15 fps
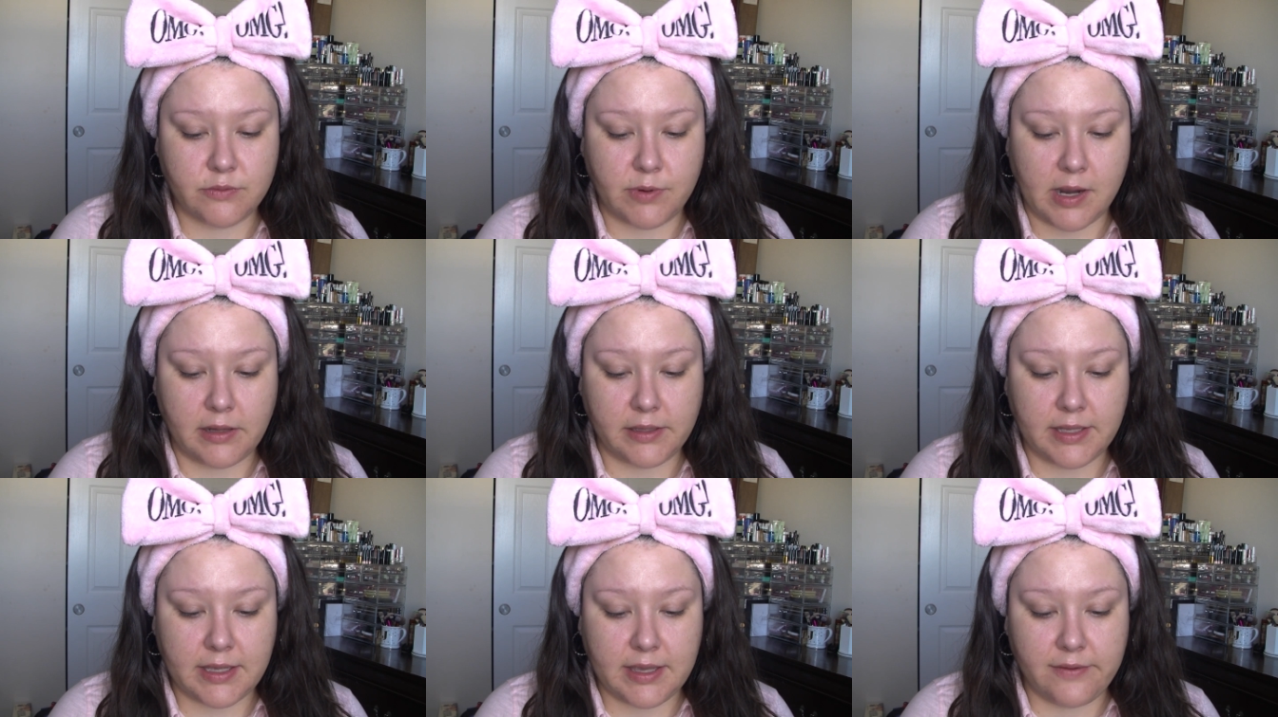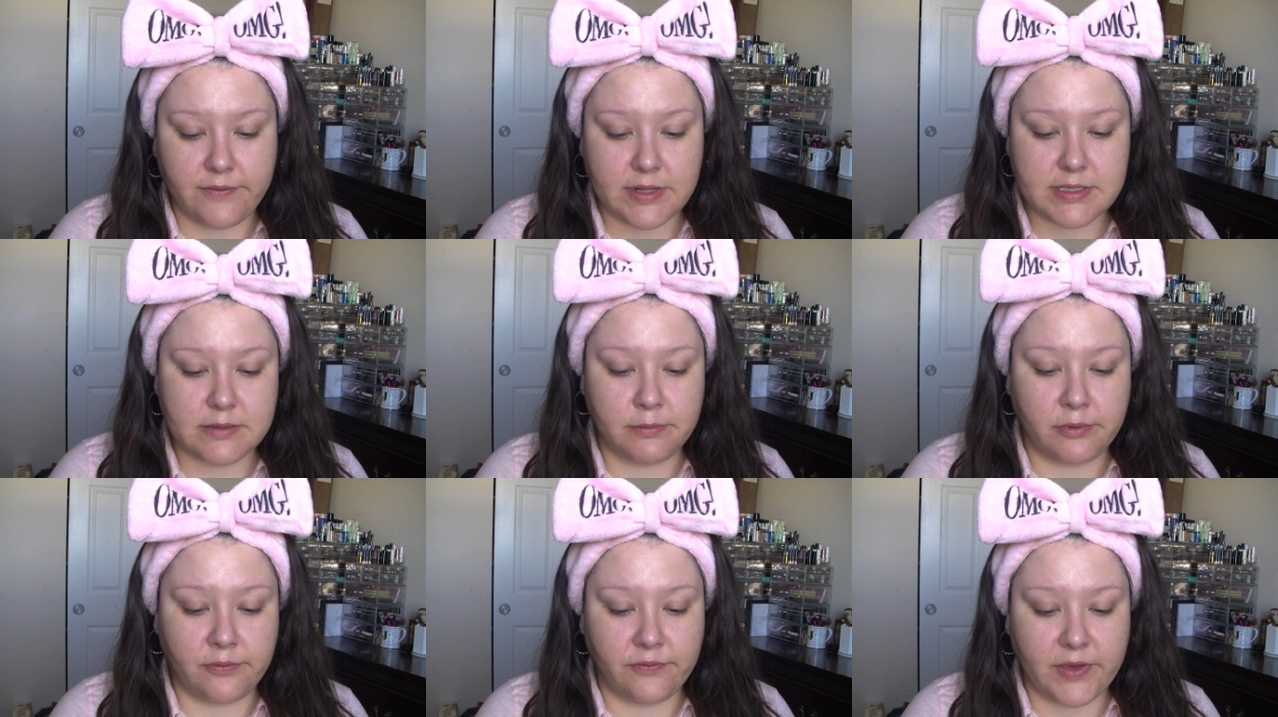While it evens
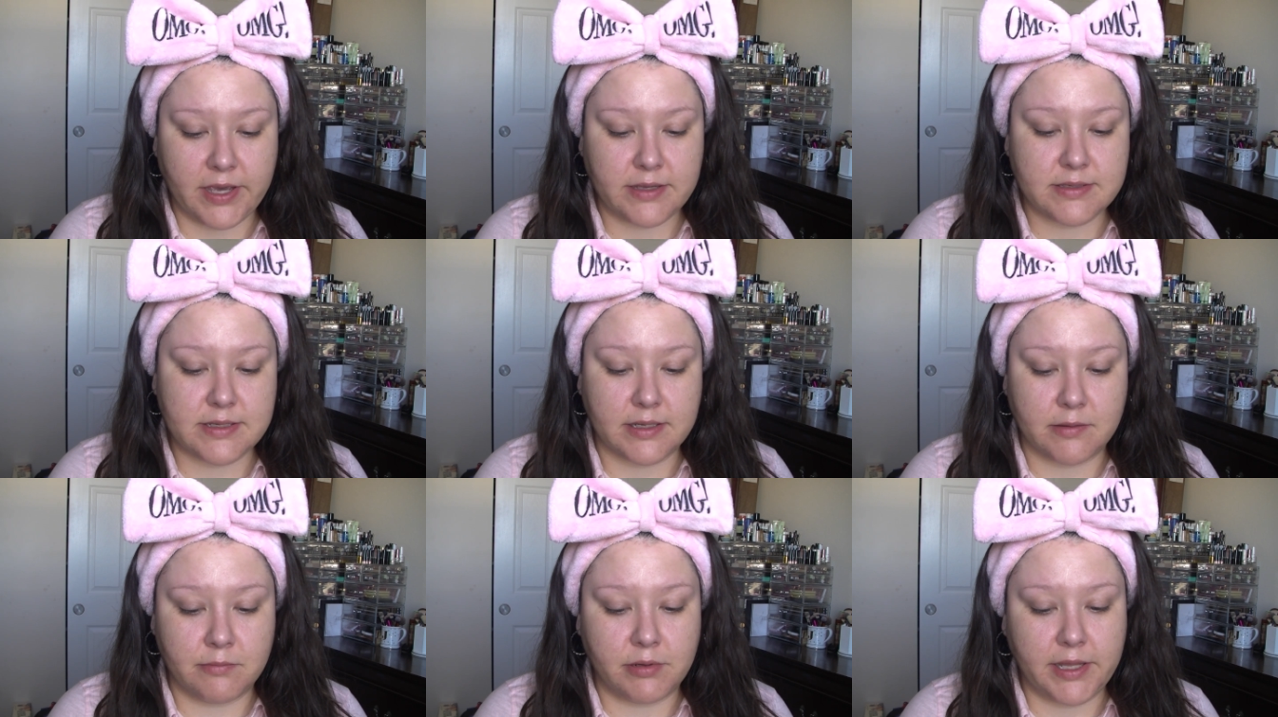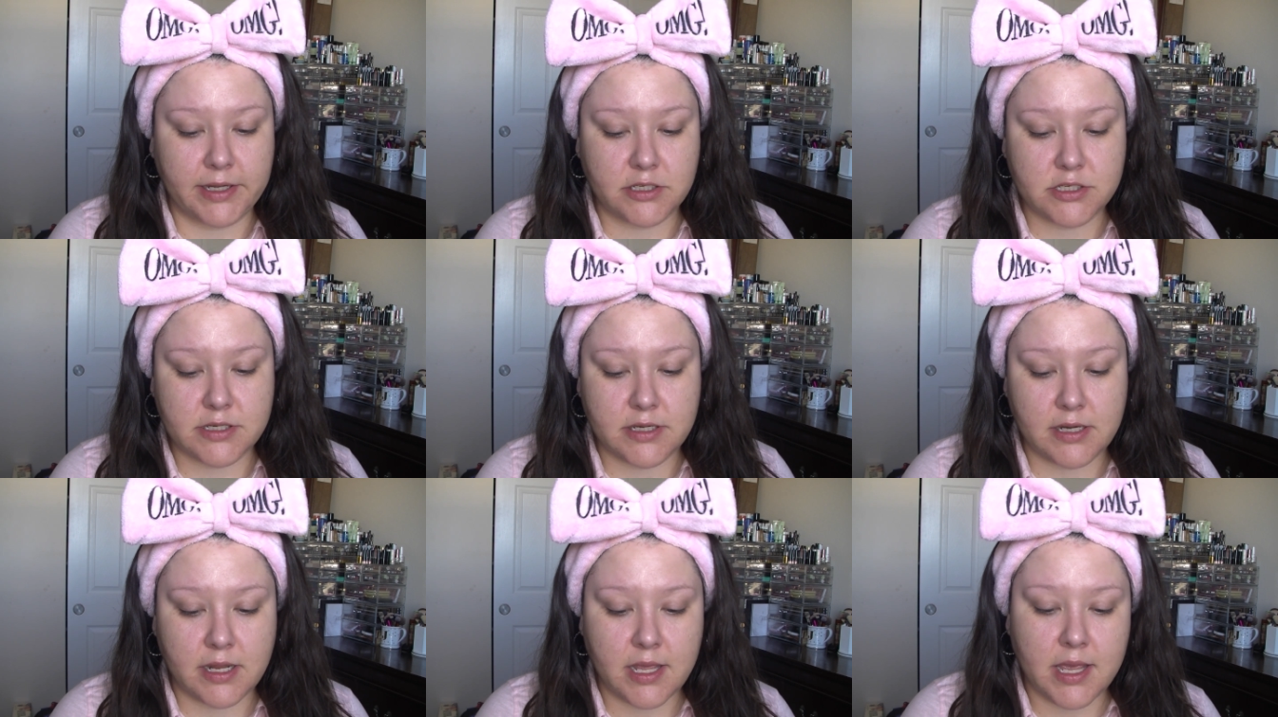and perfects the
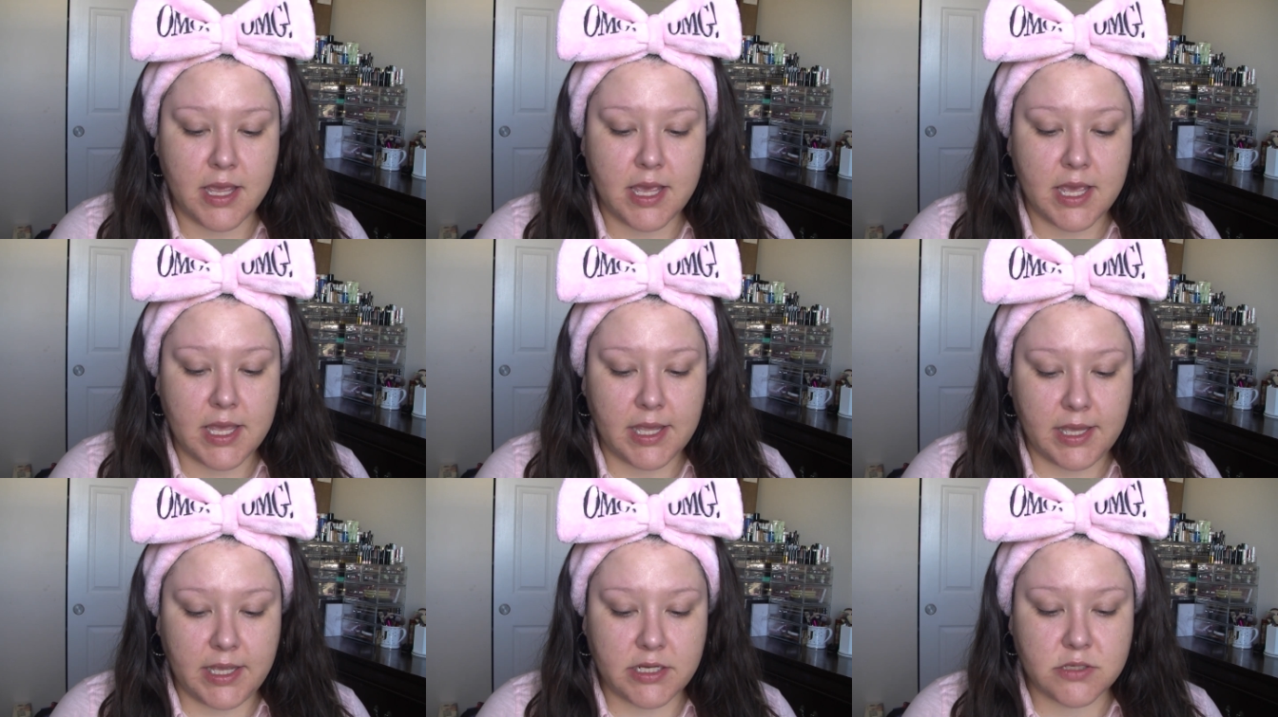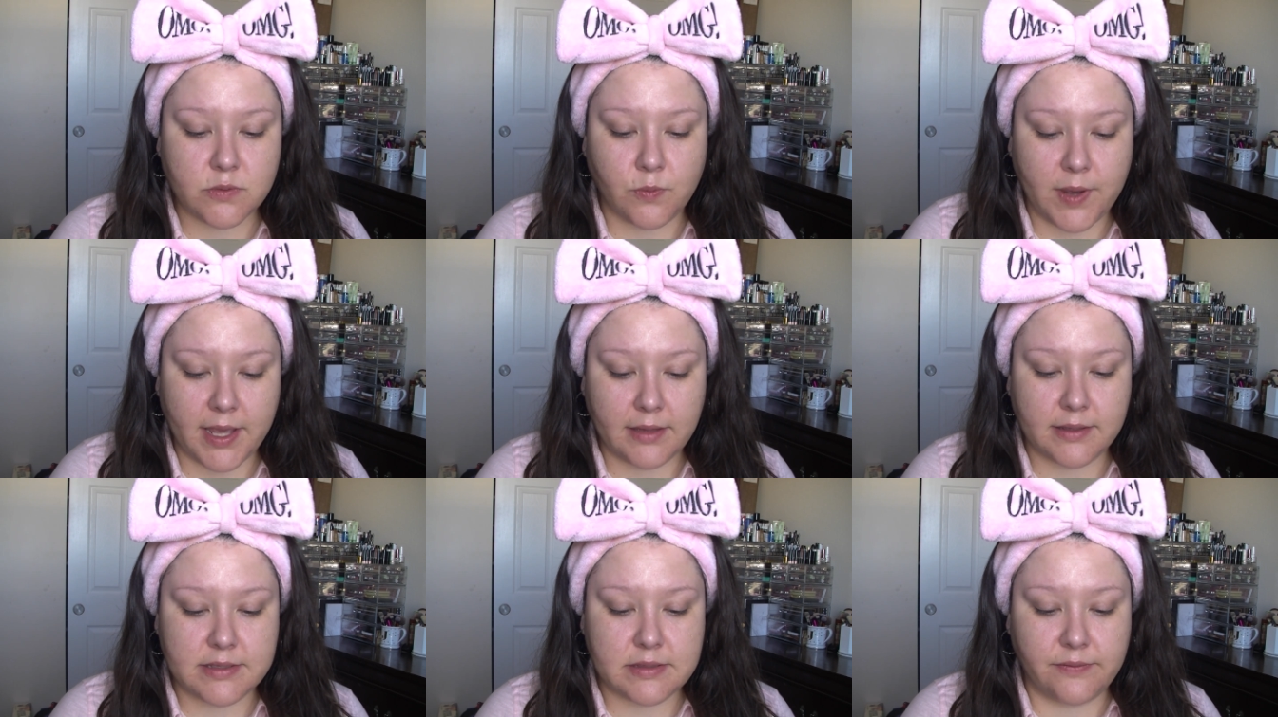complexion, each
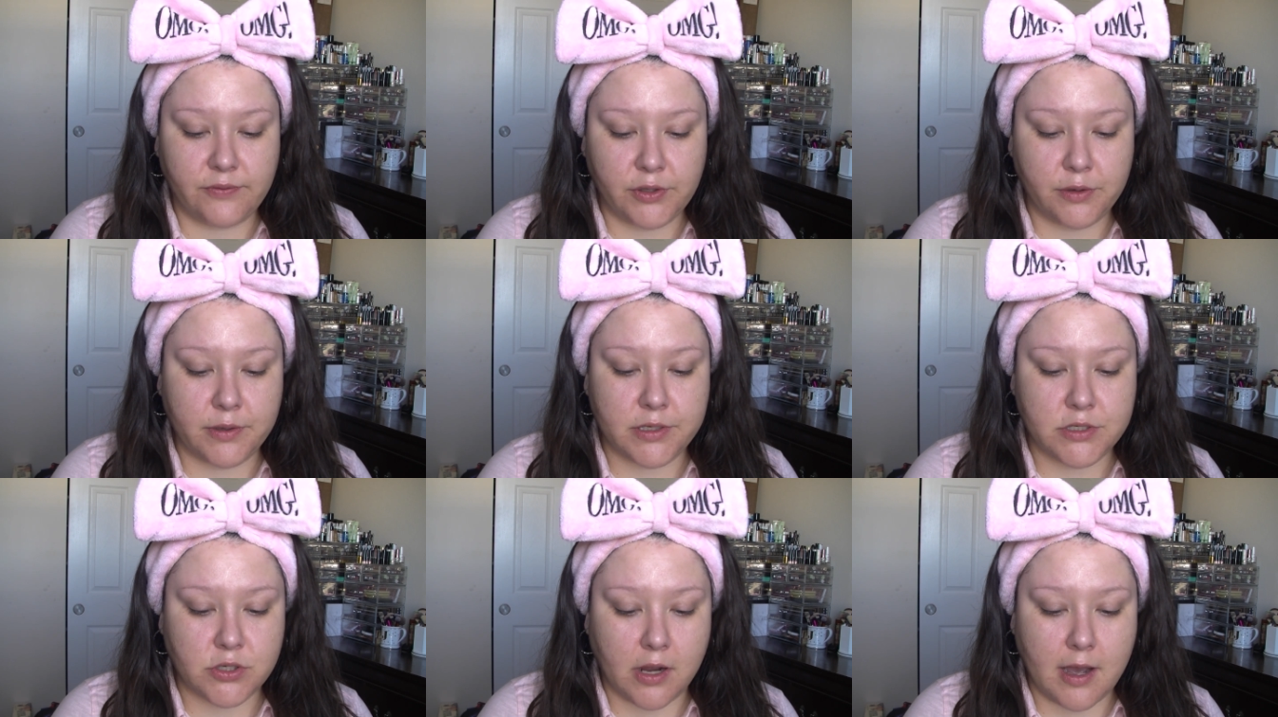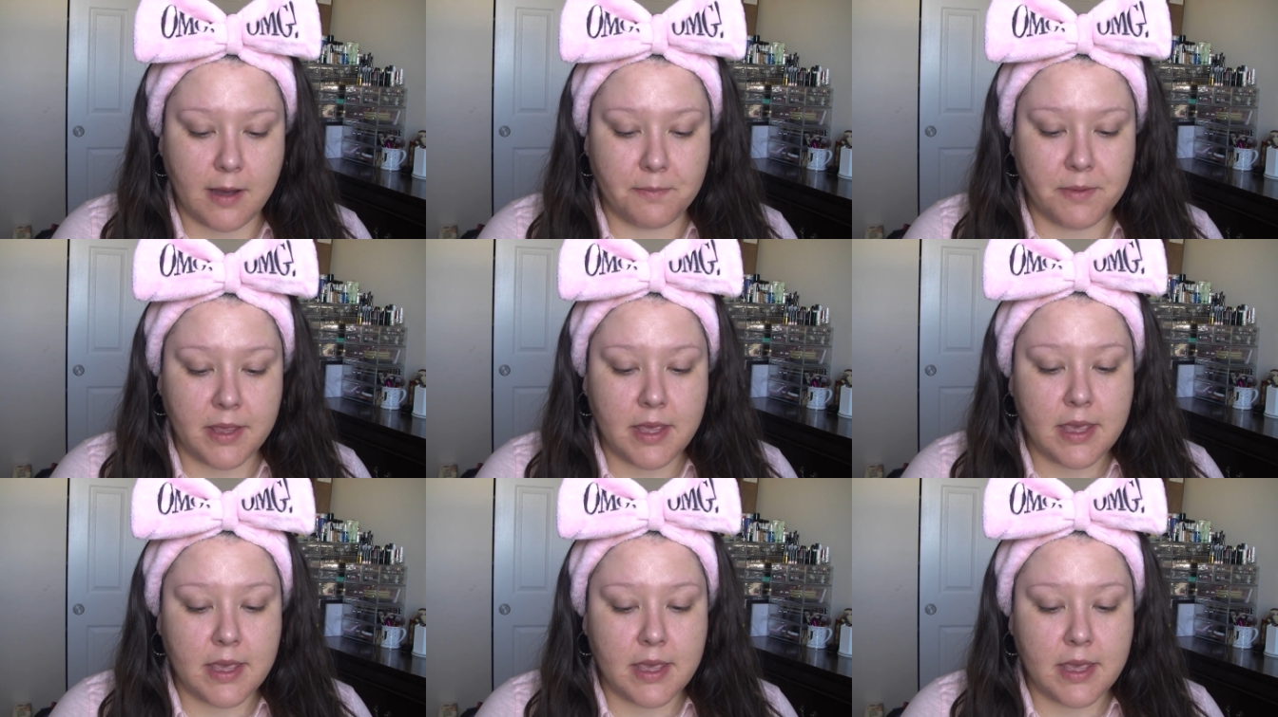weightless fluid drop